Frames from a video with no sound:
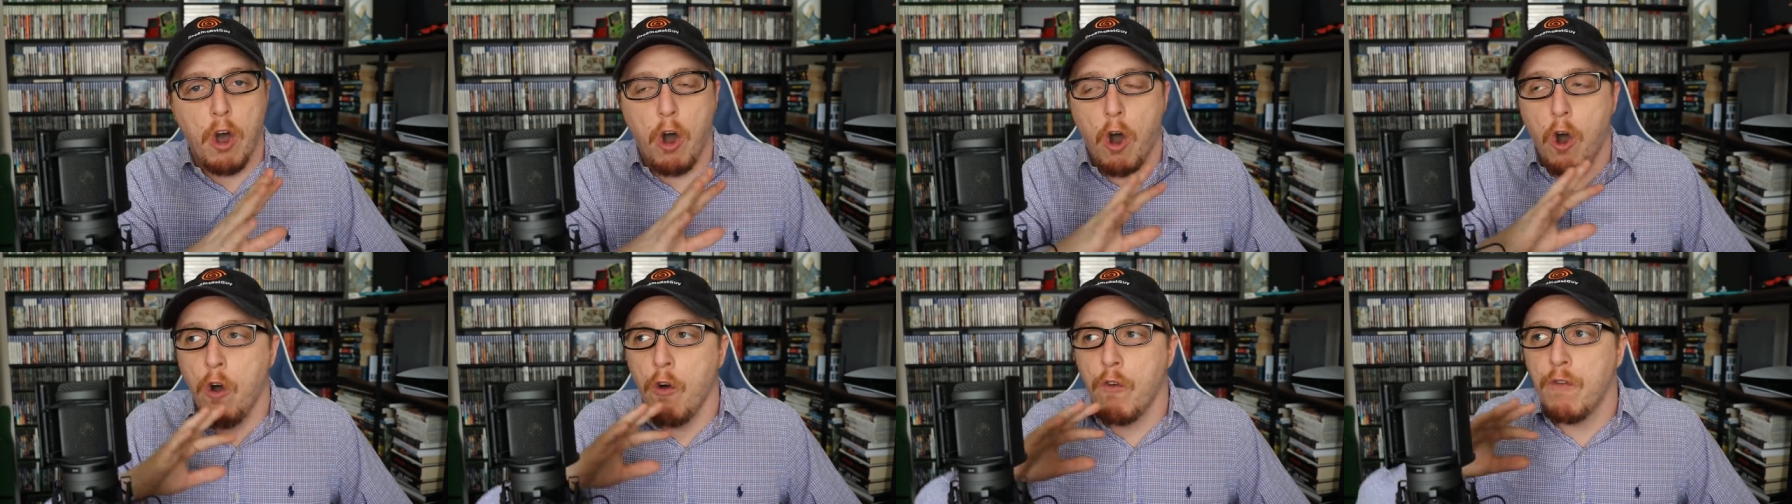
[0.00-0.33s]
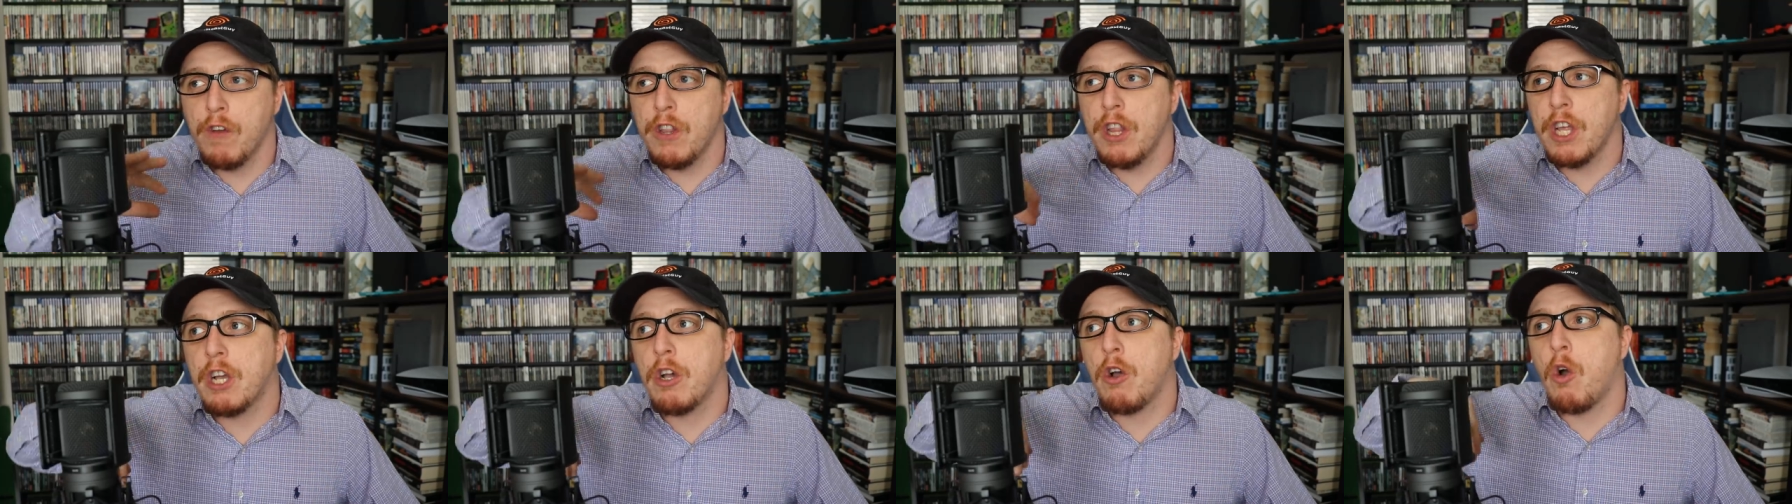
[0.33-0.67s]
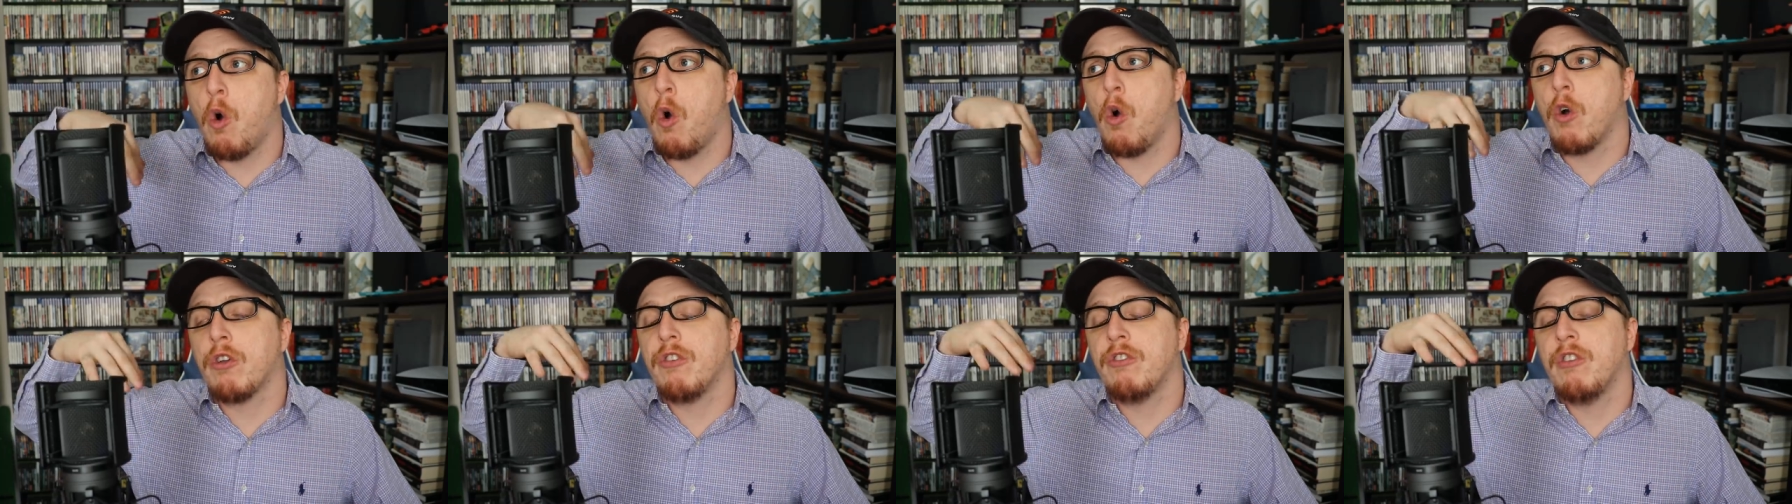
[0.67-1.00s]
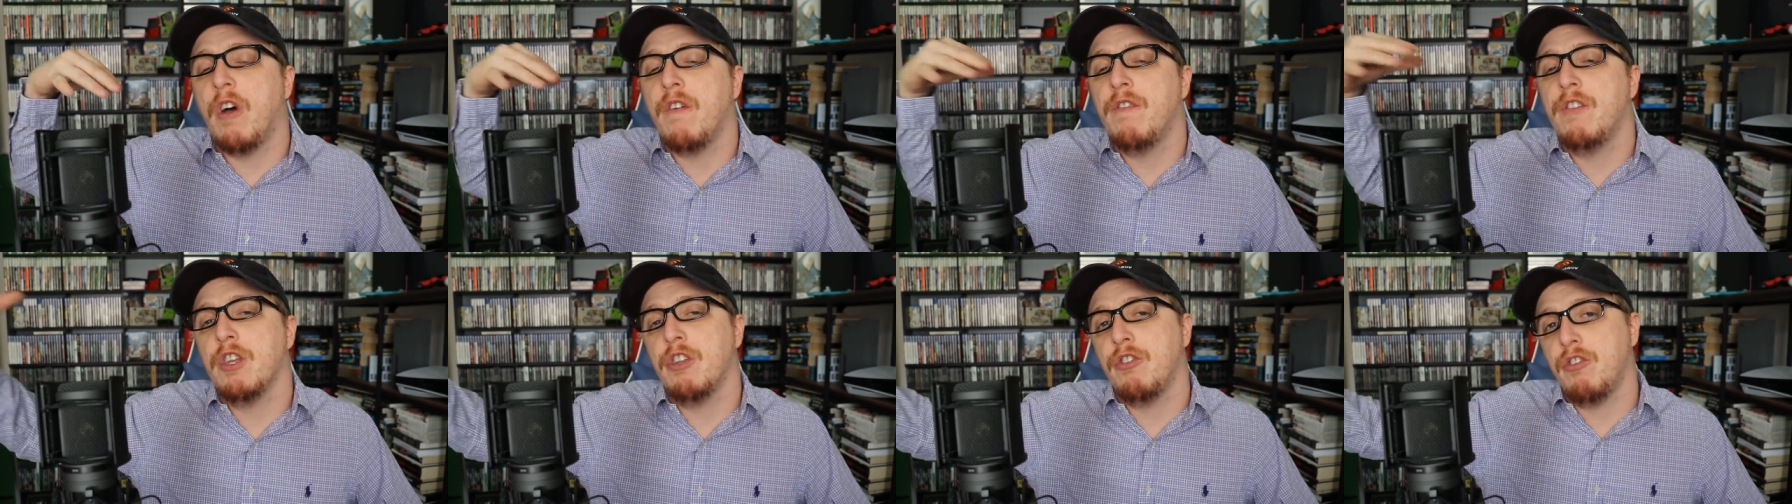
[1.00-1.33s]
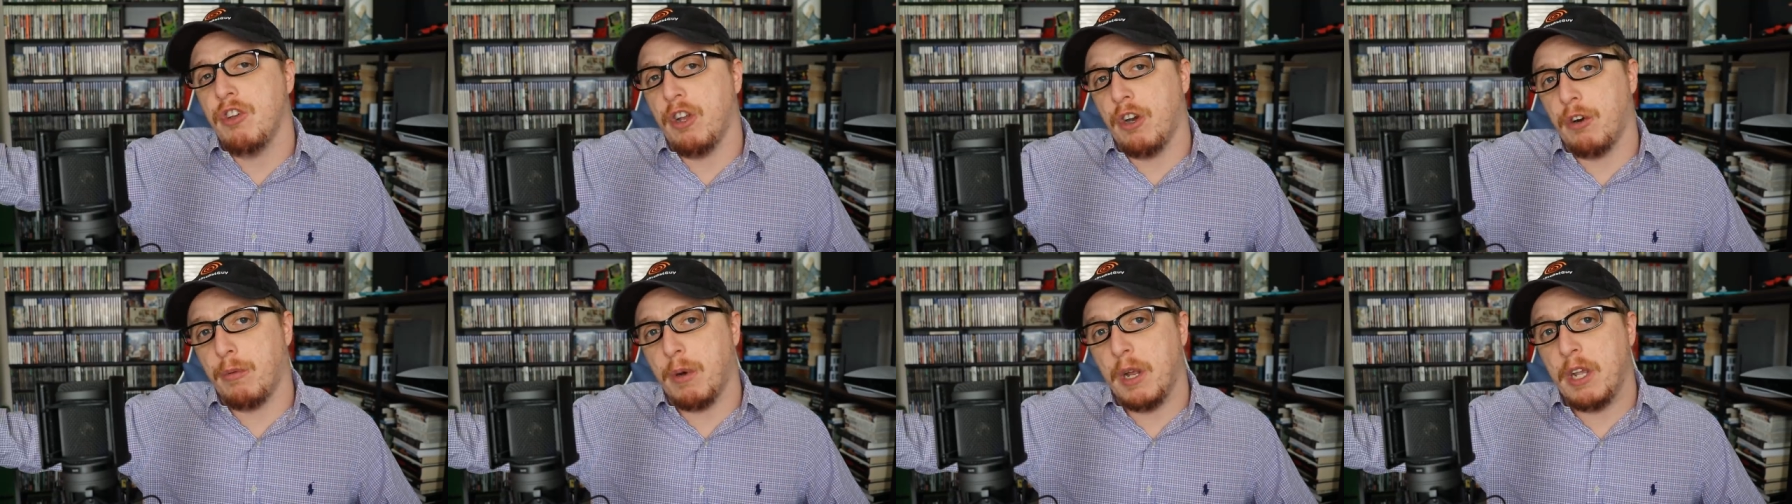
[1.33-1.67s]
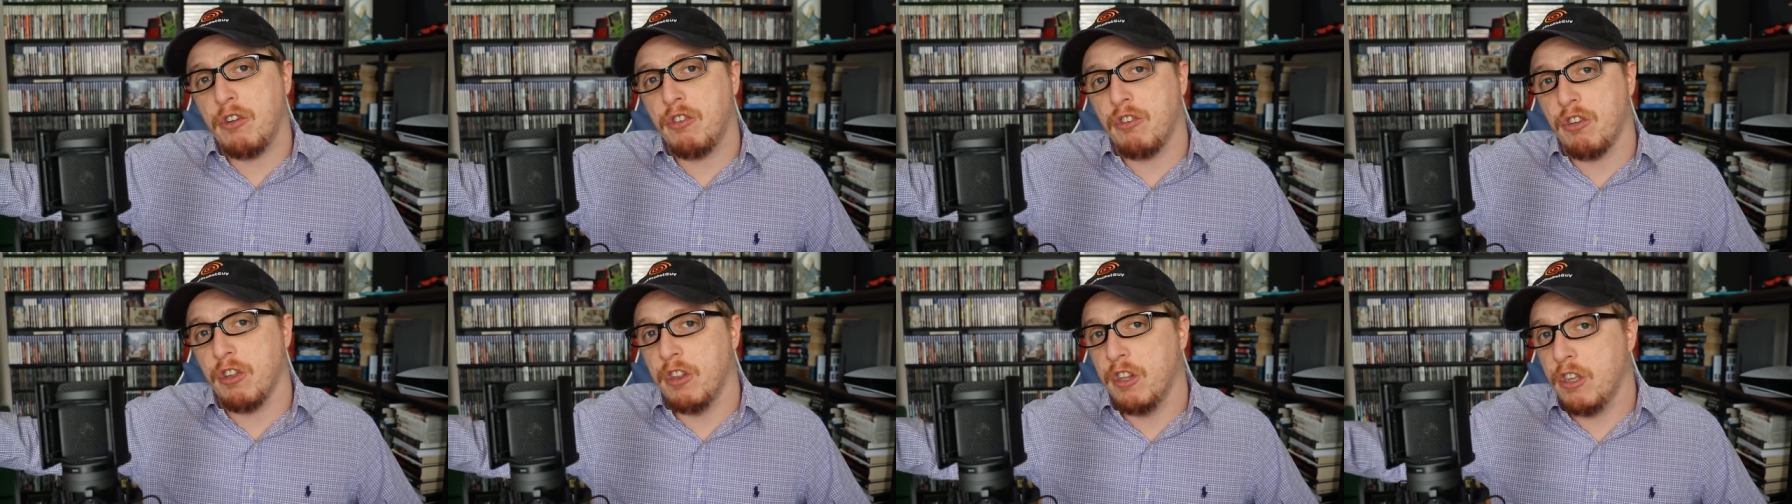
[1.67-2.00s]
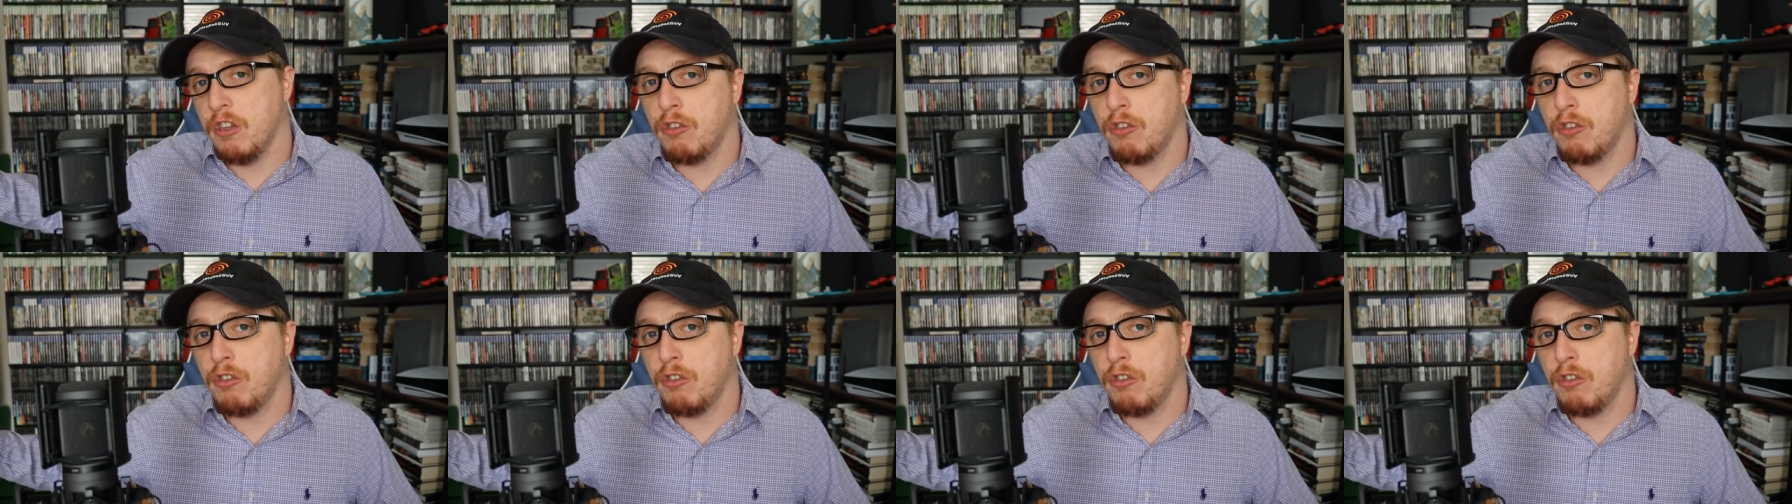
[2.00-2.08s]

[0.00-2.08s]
over the course of the generation.